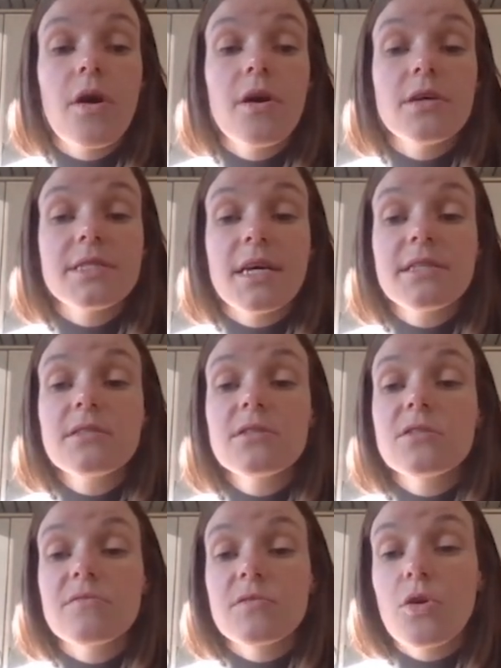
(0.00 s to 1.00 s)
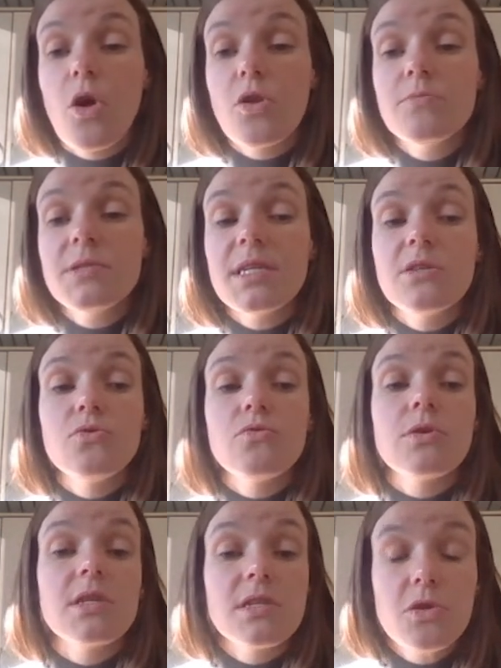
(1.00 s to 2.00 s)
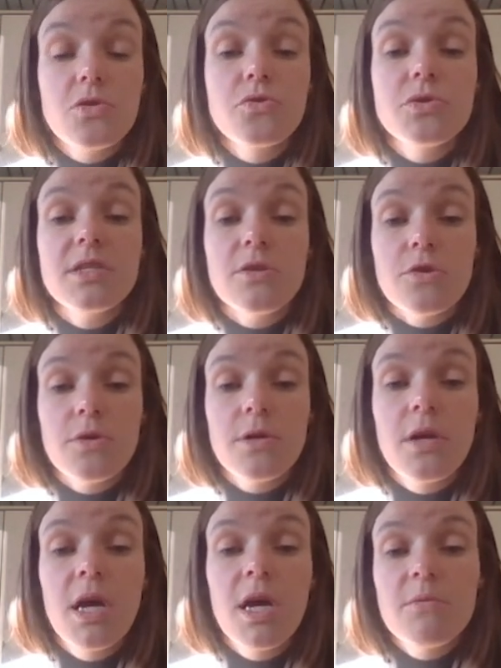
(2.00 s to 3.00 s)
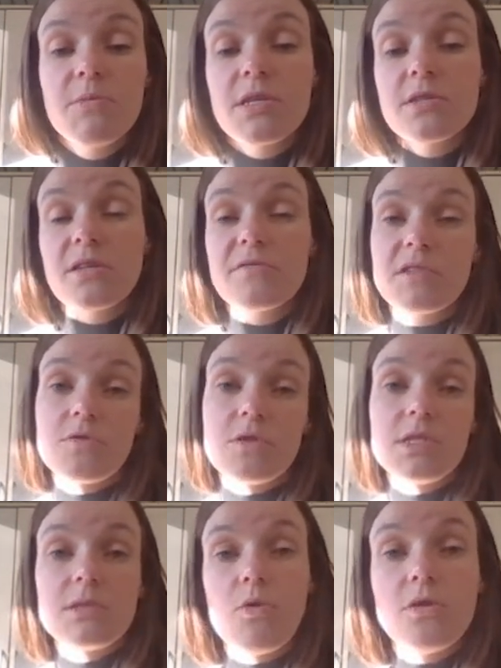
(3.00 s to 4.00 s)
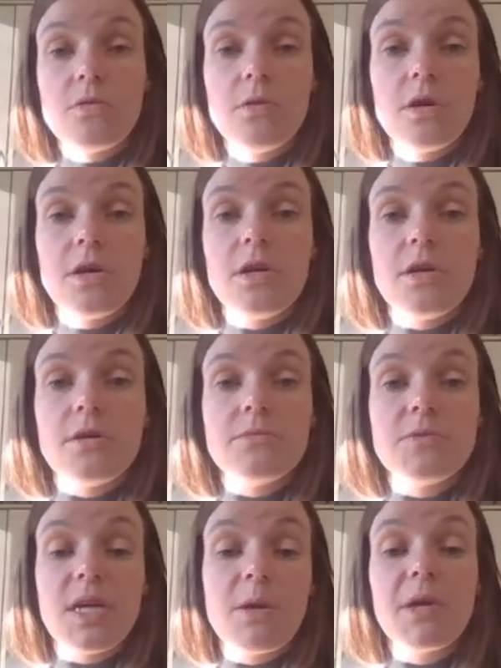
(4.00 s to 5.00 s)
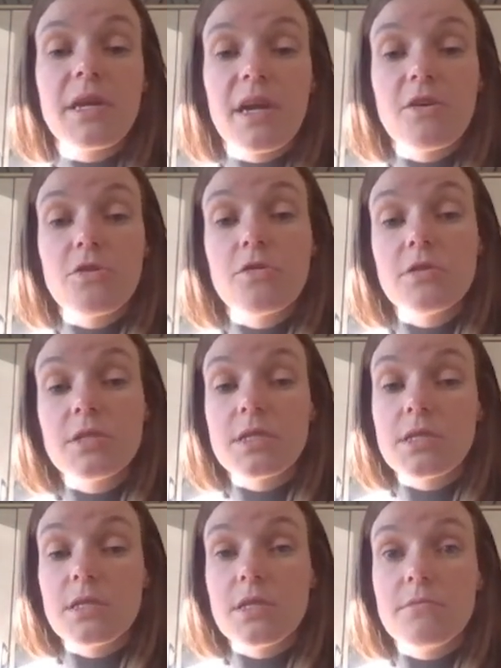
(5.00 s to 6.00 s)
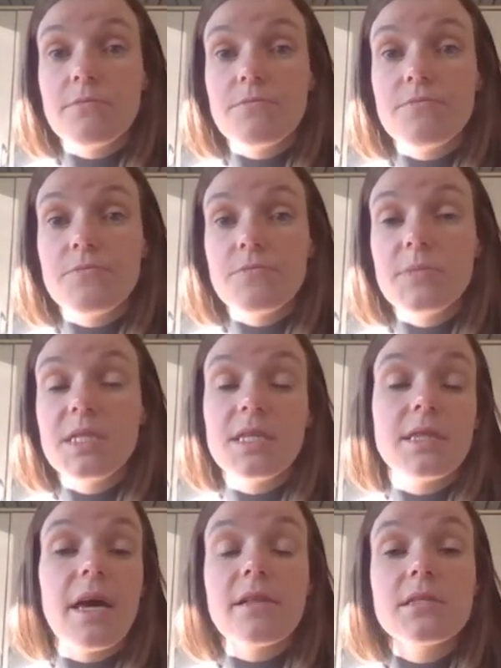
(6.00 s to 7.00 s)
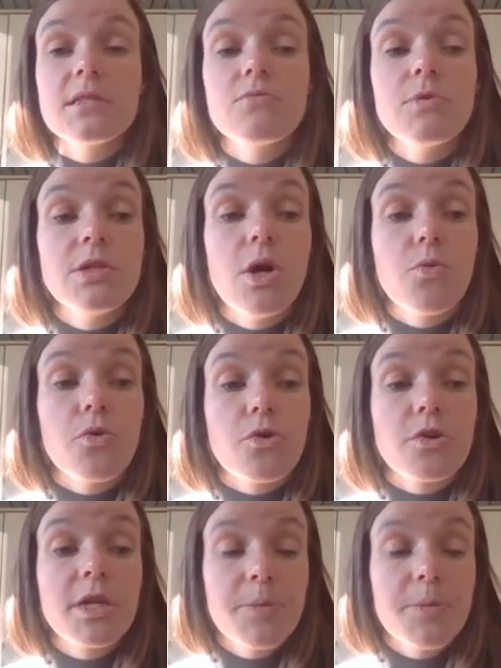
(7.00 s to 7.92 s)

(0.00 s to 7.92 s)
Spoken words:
titles of the columns that you will include here. Because if there are small typing errors, the analysis will not work.